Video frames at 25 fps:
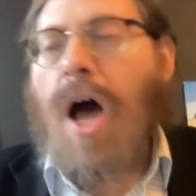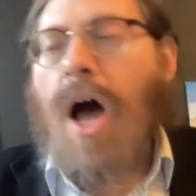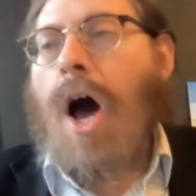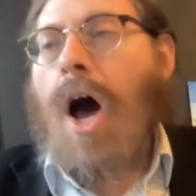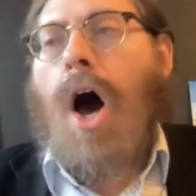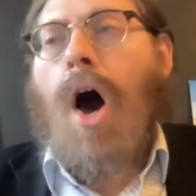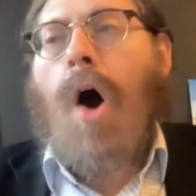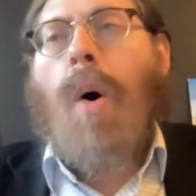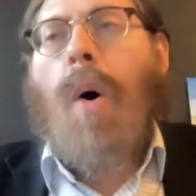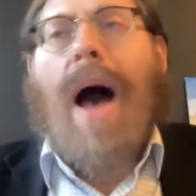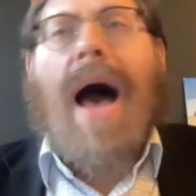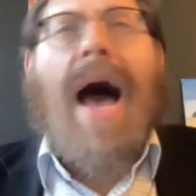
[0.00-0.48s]

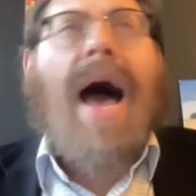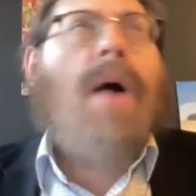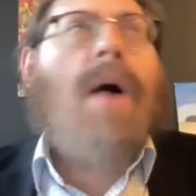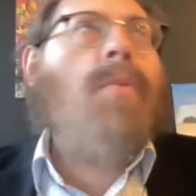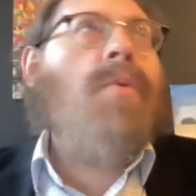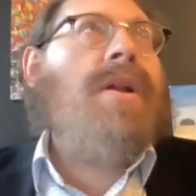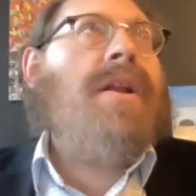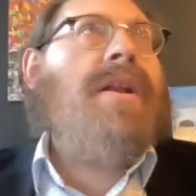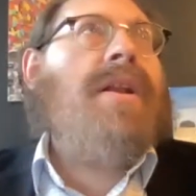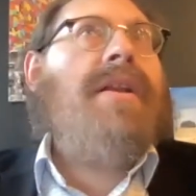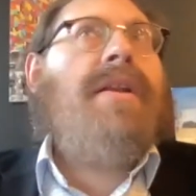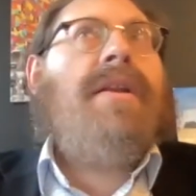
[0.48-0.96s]
Oh, I
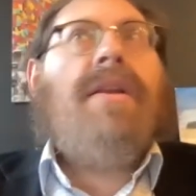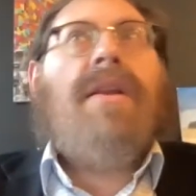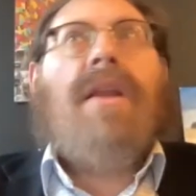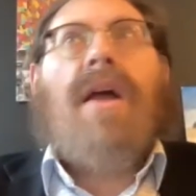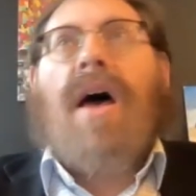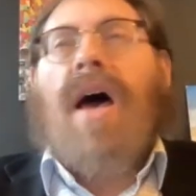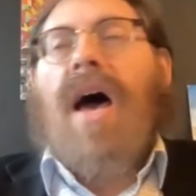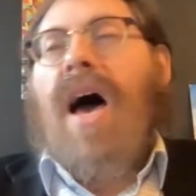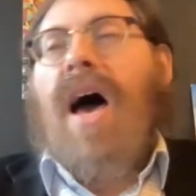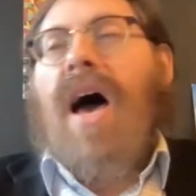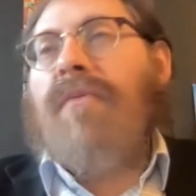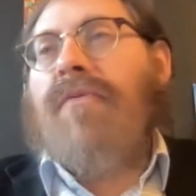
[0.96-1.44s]
would
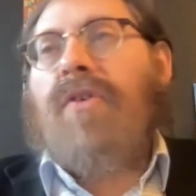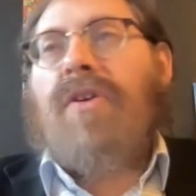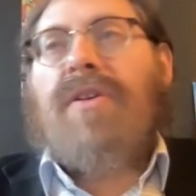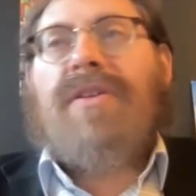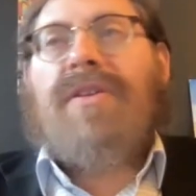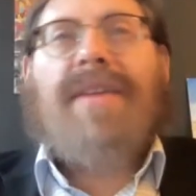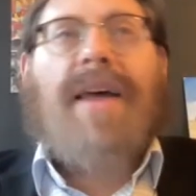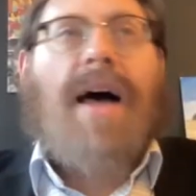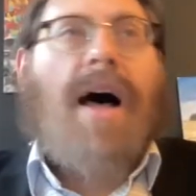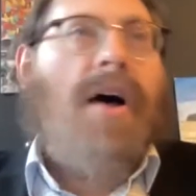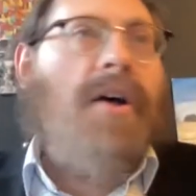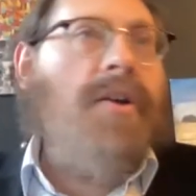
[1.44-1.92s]
never
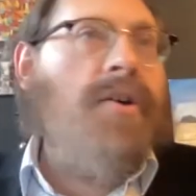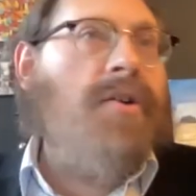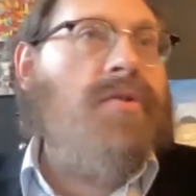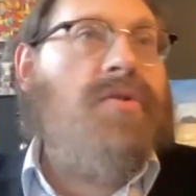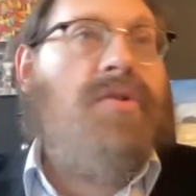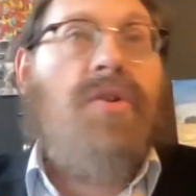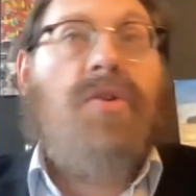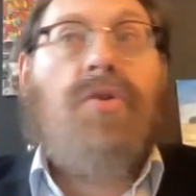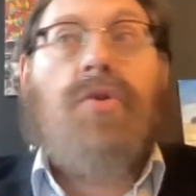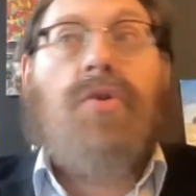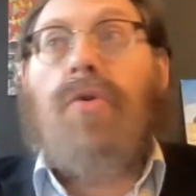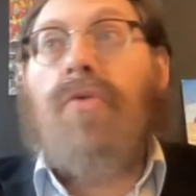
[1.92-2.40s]
tell you
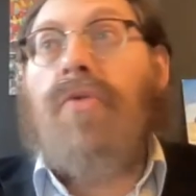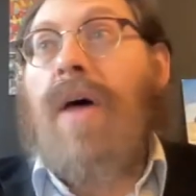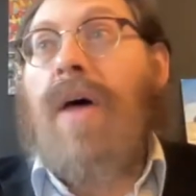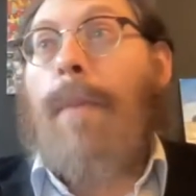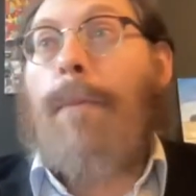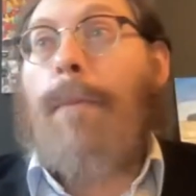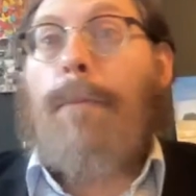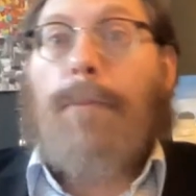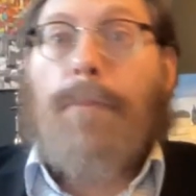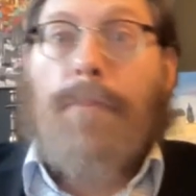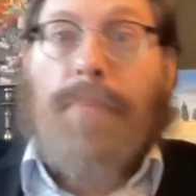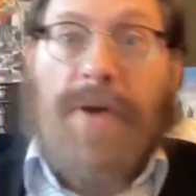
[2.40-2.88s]
to do
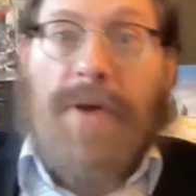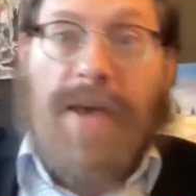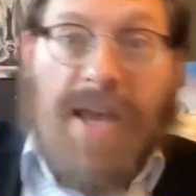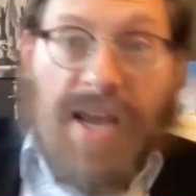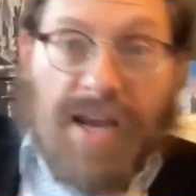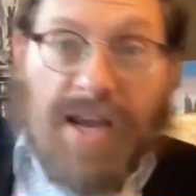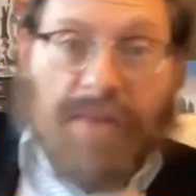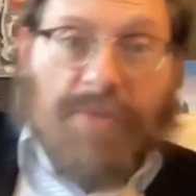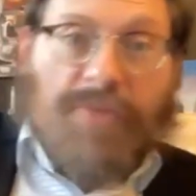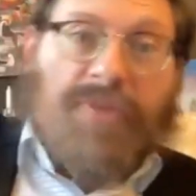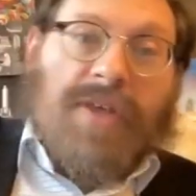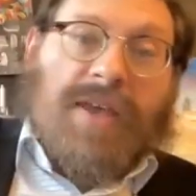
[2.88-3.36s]
the
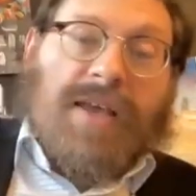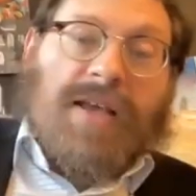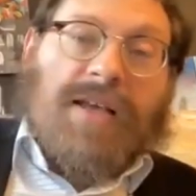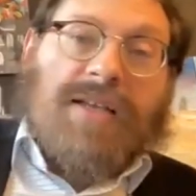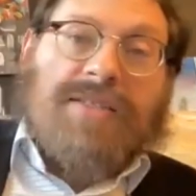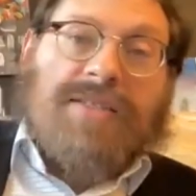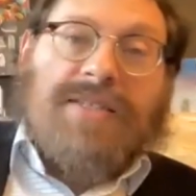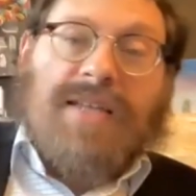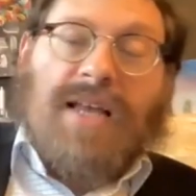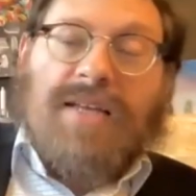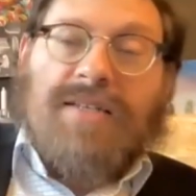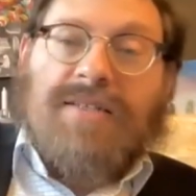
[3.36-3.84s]
big
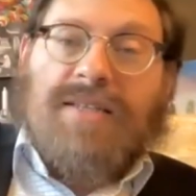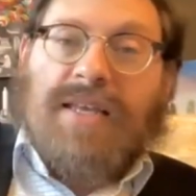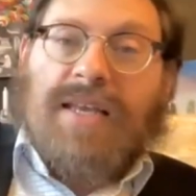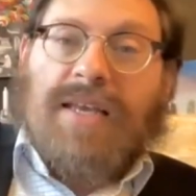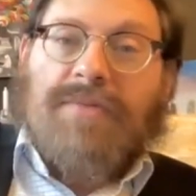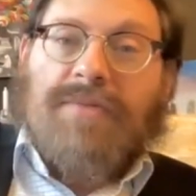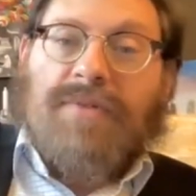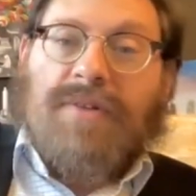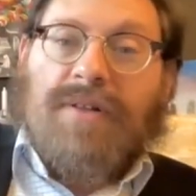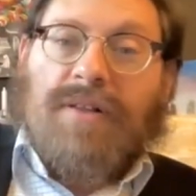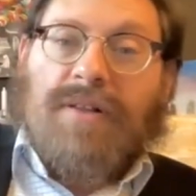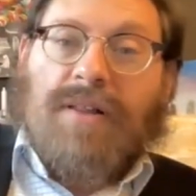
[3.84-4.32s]
thing, says the
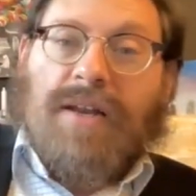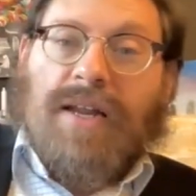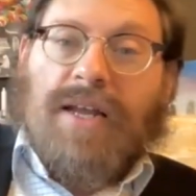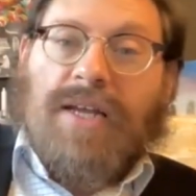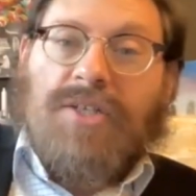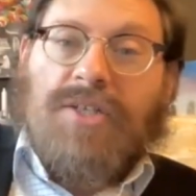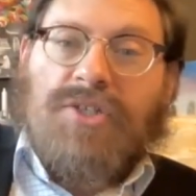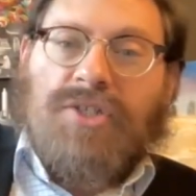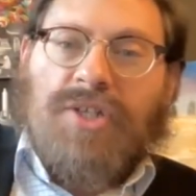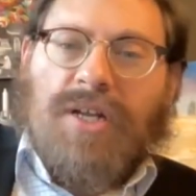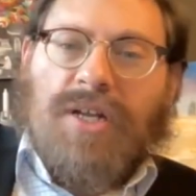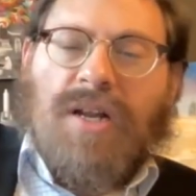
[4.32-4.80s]
evil
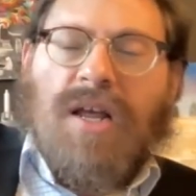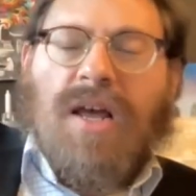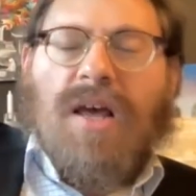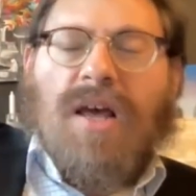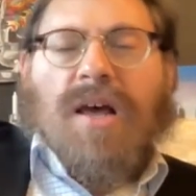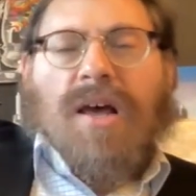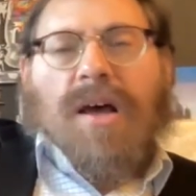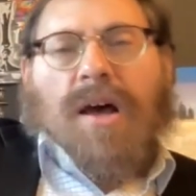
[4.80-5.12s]
inclination,